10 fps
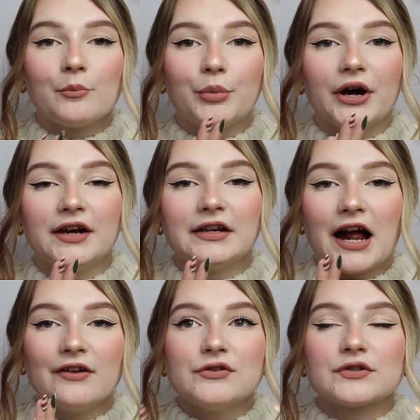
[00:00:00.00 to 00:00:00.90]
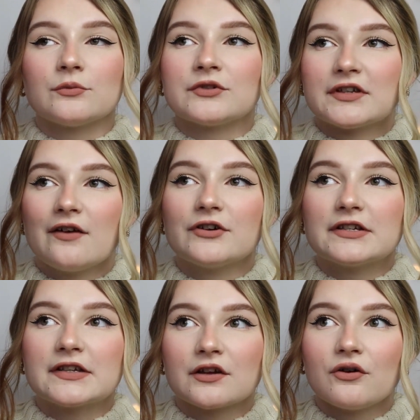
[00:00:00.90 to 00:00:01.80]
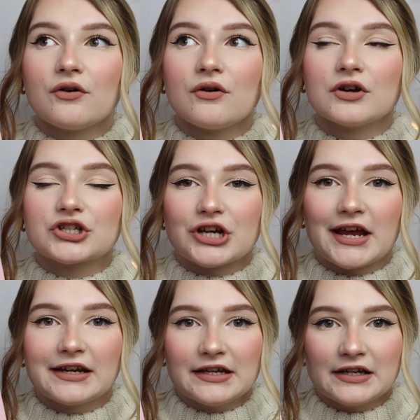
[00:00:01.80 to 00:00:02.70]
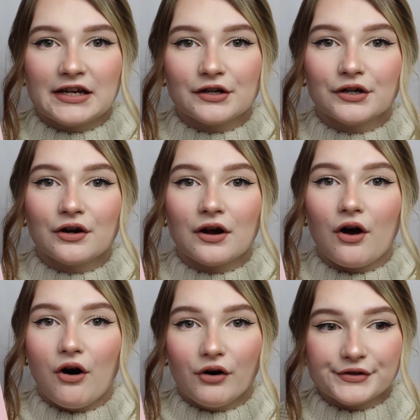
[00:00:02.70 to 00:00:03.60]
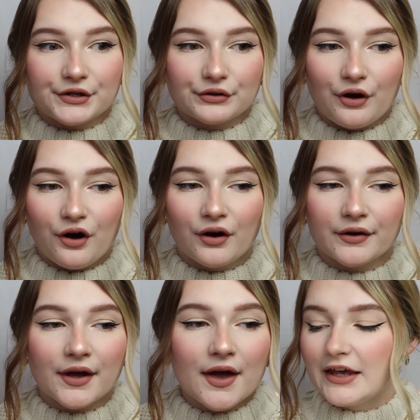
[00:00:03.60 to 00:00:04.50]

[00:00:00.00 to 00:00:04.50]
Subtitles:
but I've used almost every single shade in here all year long,